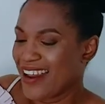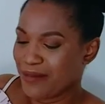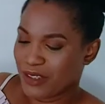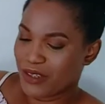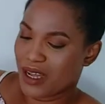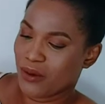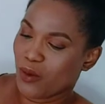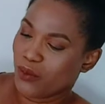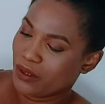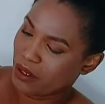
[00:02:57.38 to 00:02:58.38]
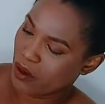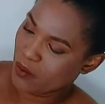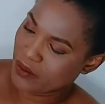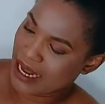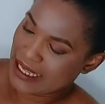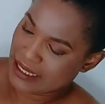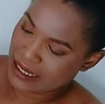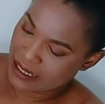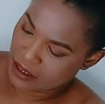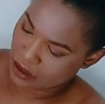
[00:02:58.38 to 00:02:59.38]
Let me try and open it up
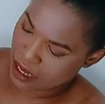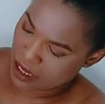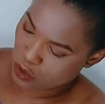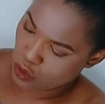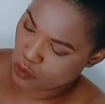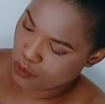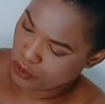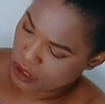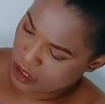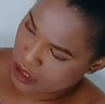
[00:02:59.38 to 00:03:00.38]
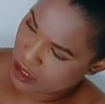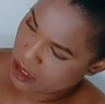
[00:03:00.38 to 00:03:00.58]
nicely so that it won't break.